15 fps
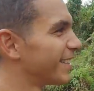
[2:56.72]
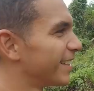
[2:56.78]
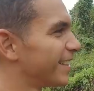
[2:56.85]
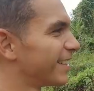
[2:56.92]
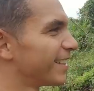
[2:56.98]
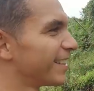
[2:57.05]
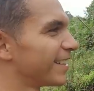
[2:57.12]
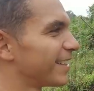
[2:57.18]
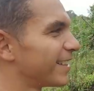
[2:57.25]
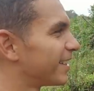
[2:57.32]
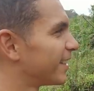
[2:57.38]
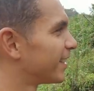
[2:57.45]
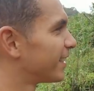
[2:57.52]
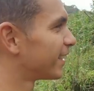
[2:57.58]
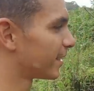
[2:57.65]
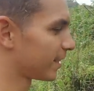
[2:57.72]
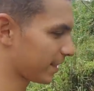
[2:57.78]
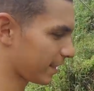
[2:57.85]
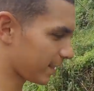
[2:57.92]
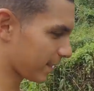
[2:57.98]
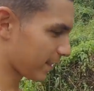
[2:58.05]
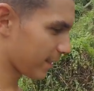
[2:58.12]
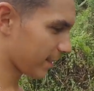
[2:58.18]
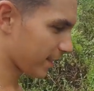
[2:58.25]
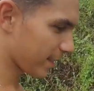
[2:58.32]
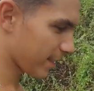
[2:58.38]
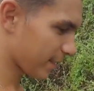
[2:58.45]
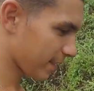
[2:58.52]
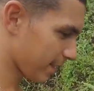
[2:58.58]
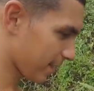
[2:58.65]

Like uh, from this, you just see